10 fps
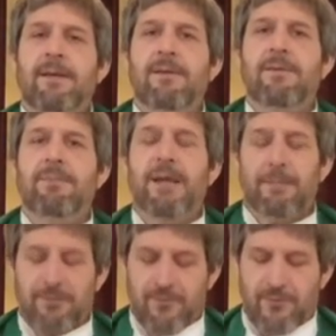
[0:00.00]
to be
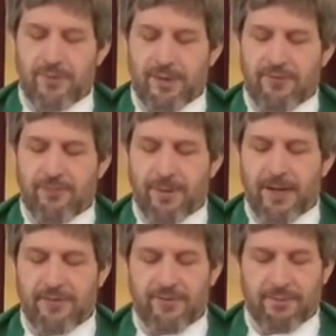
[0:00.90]
able to
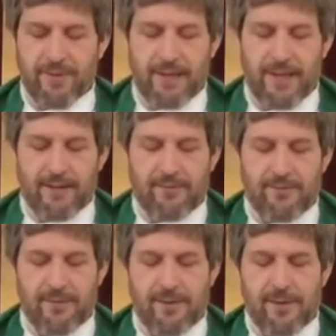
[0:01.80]
explain some of that.
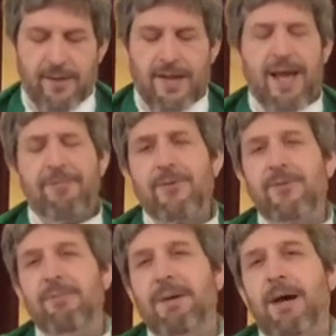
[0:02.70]
Laughter
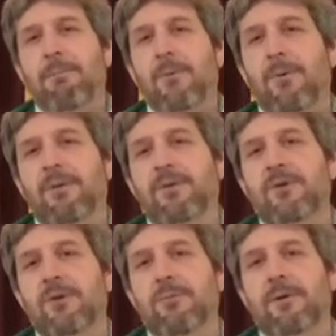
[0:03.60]
is about more than
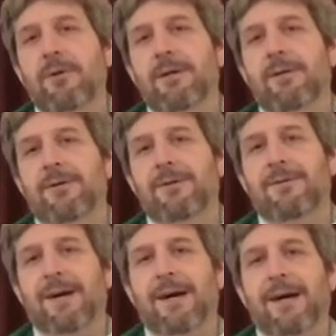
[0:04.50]
humor and a good
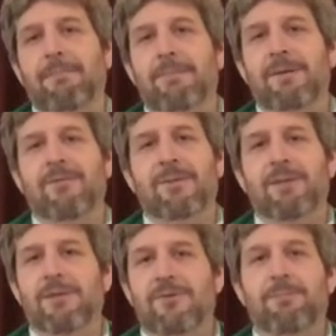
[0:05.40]
time and
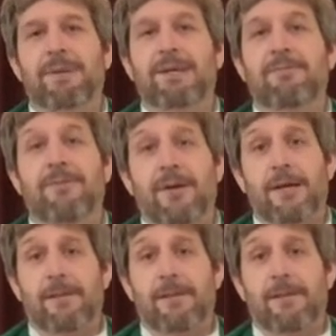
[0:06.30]
something just being funny.